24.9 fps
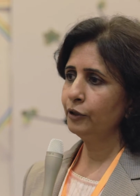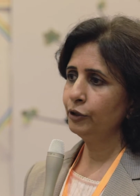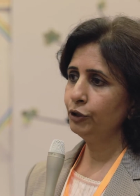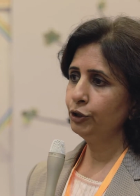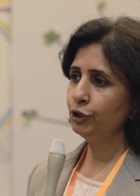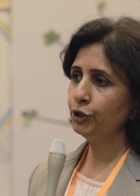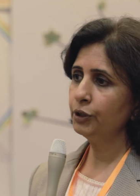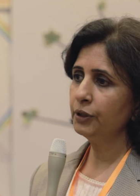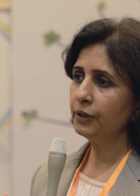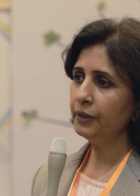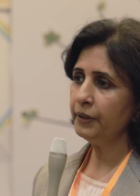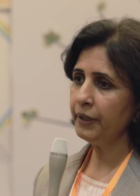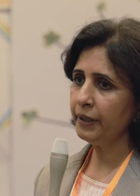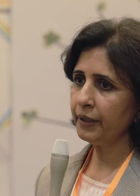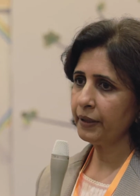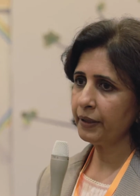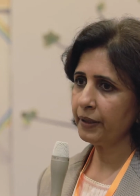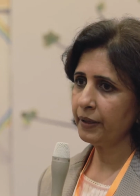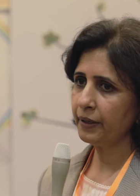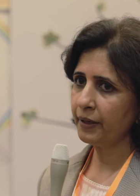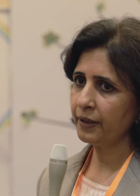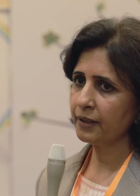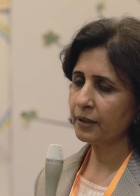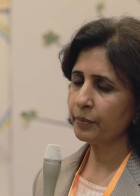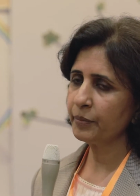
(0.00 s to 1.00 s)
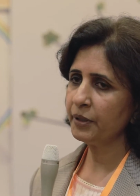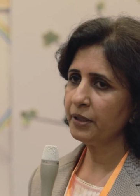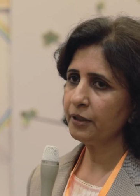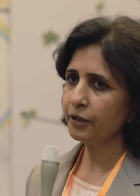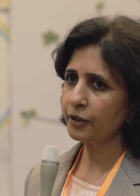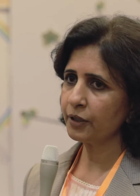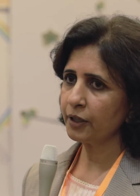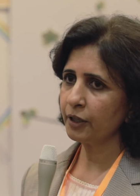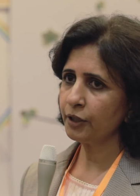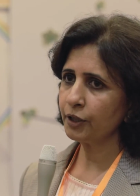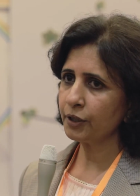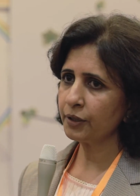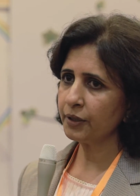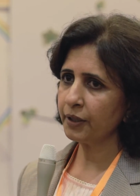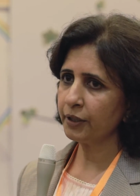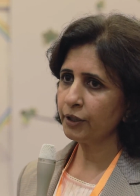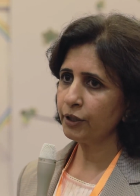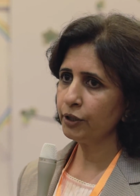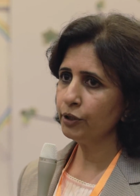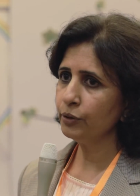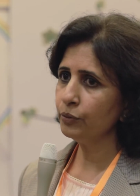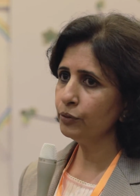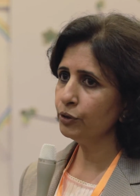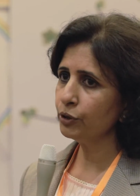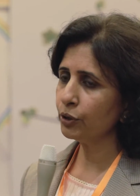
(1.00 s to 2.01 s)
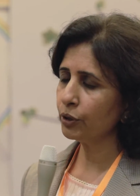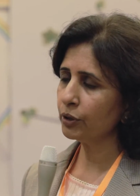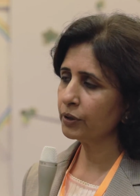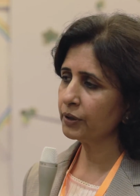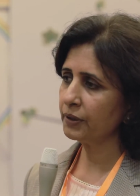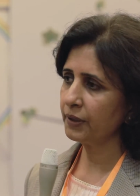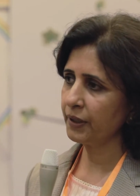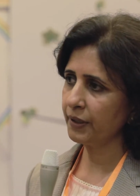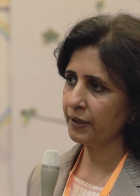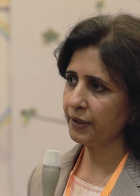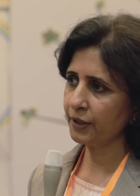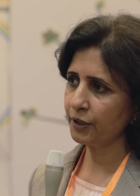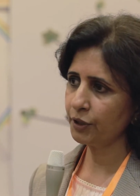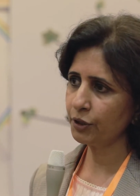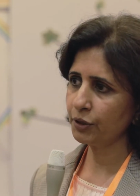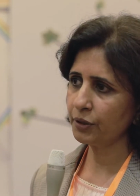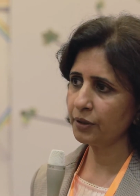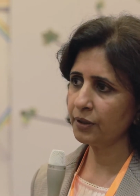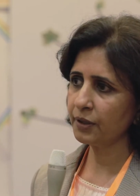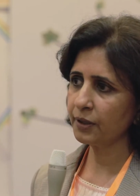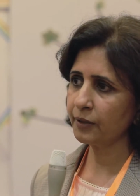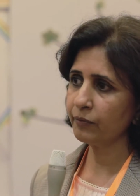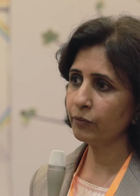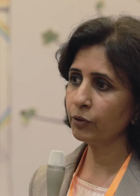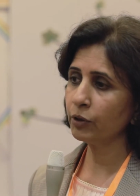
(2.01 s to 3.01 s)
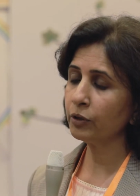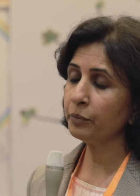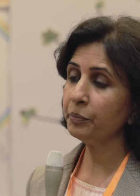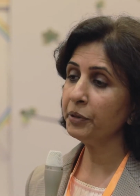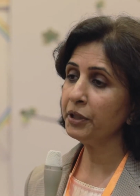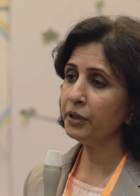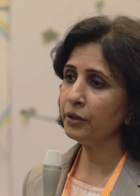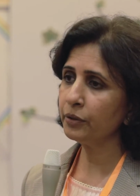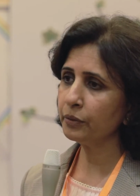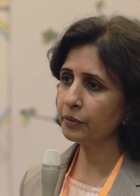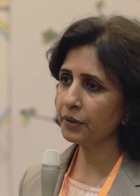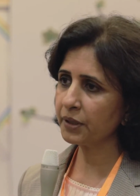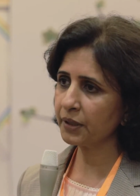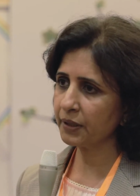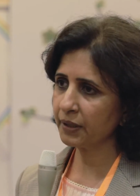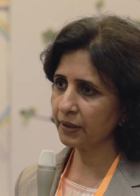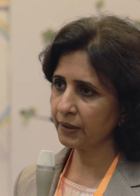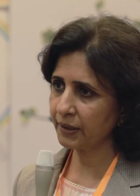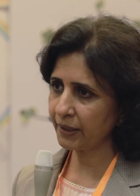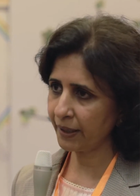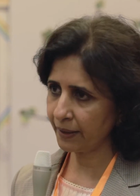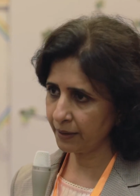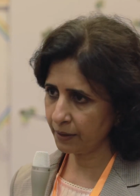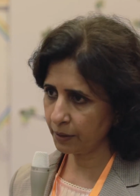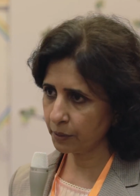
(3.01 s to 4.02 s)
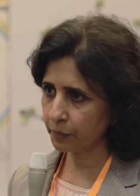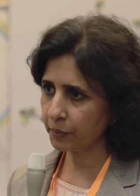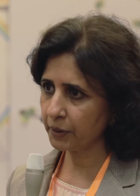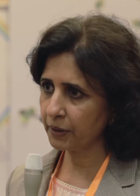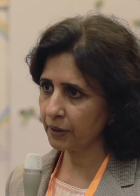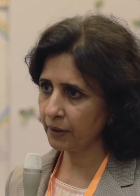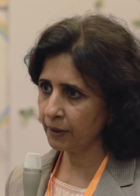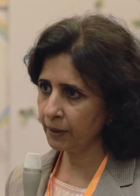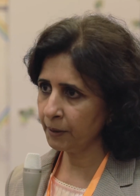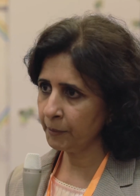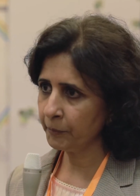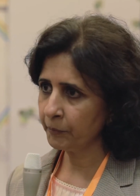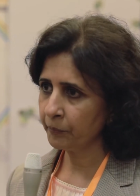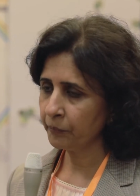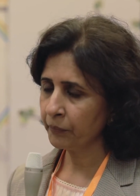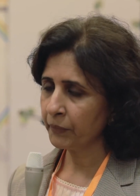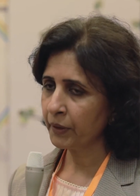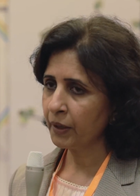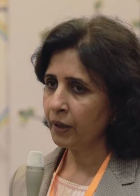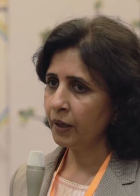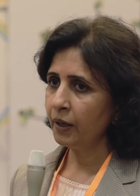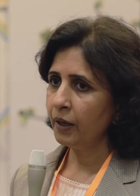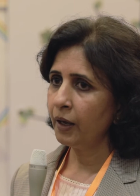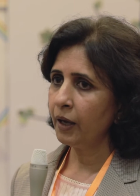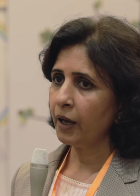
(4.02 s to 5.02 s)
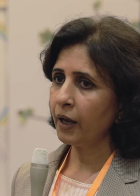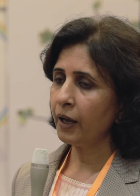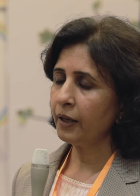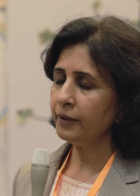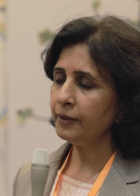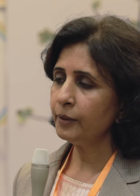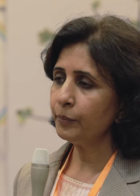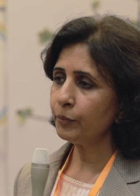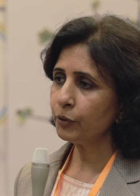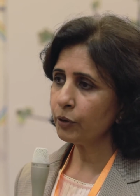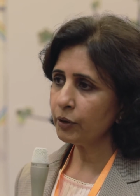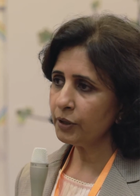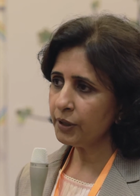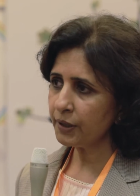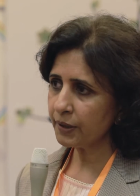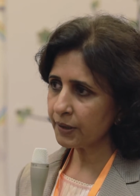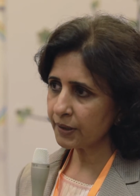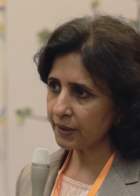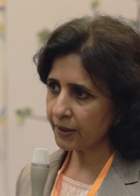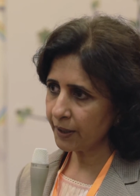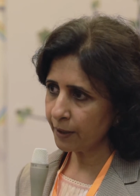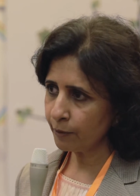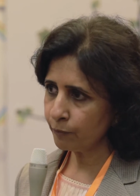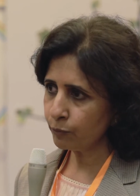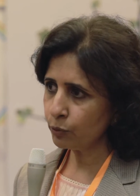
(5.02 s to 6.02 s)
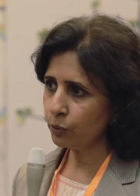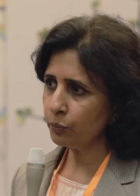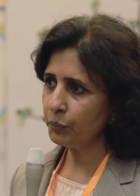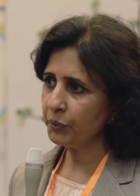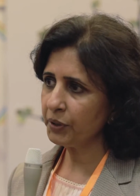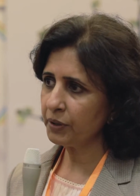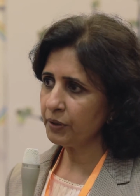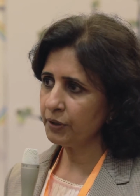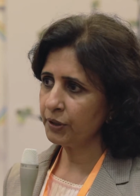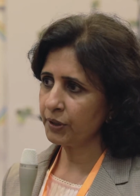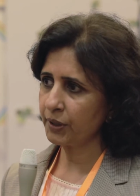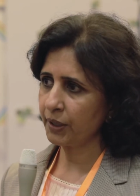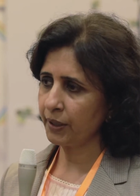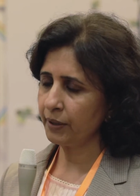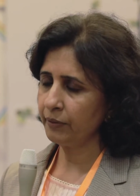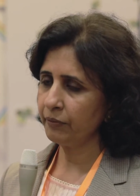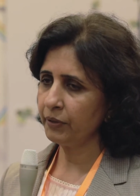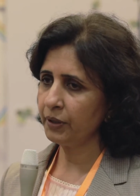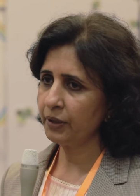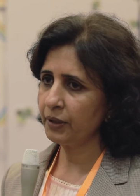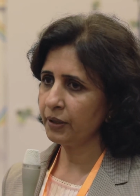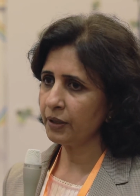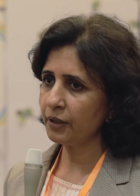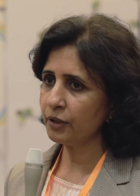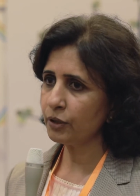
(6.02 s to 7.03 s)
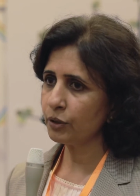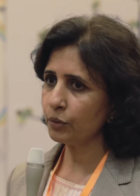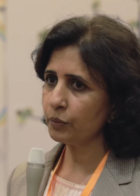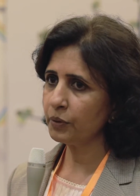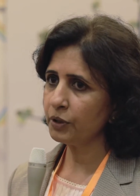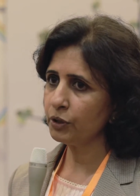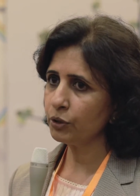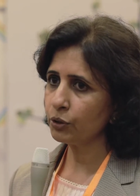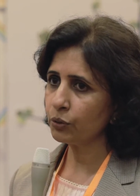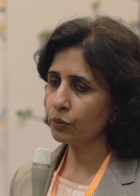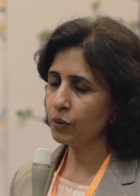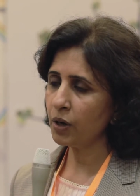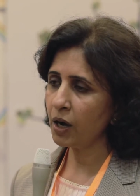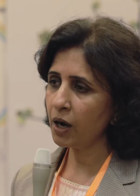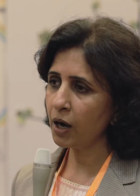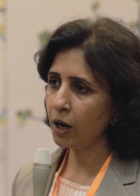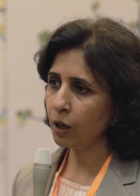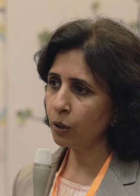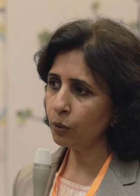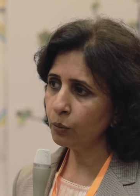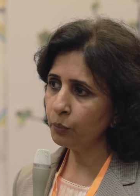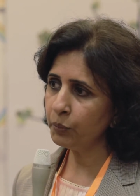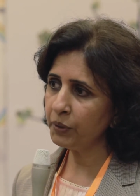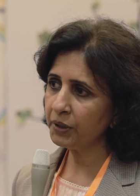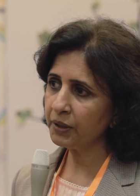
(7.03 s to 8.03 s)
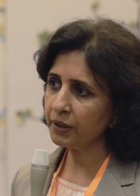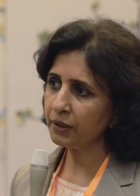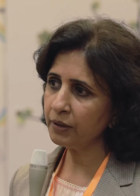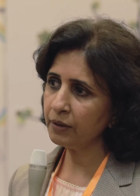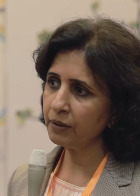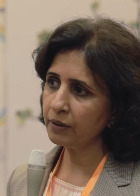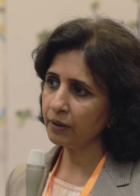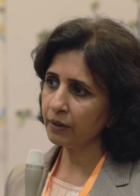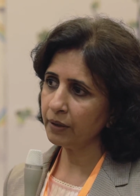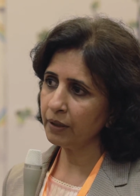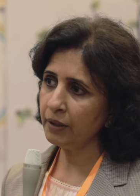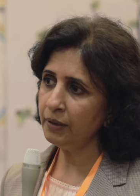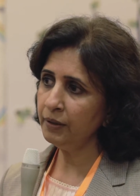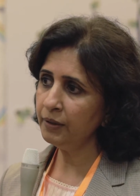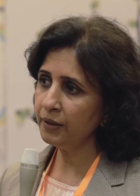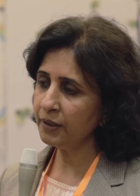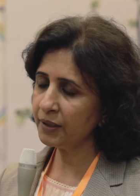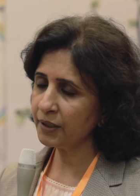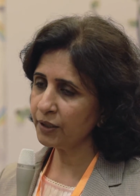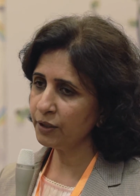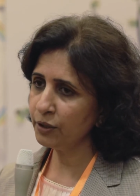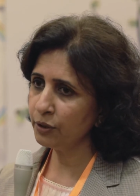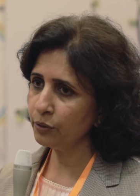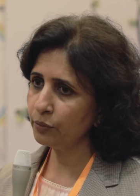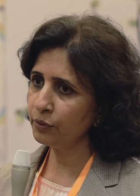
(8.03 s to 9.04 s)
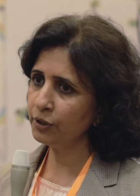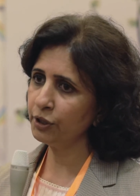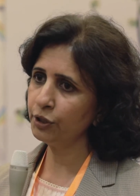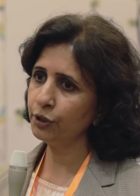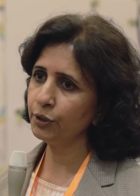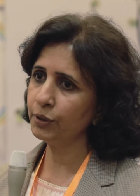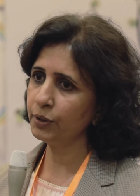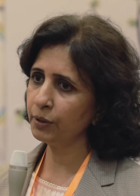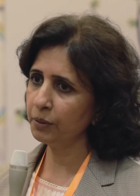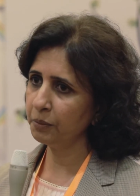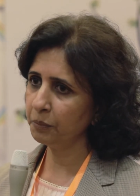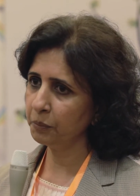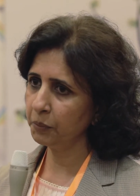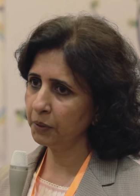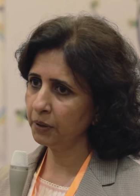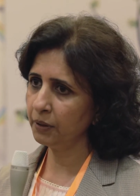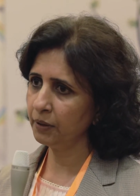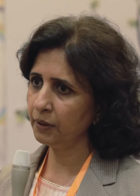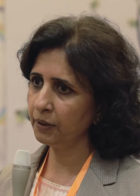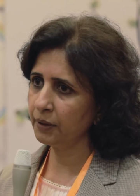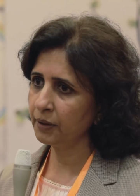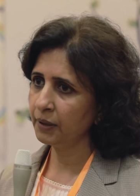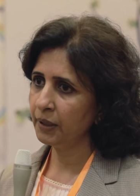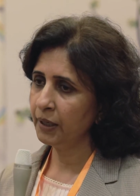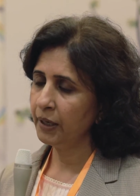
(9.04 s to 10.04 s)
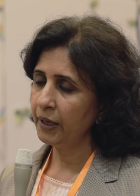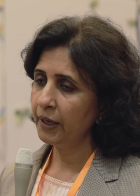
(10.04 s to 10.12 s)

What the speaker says: journey has been such that huge organizations have not been using it adequately, and the projects therefore we are driving is to ensure how we can, in this new digital world,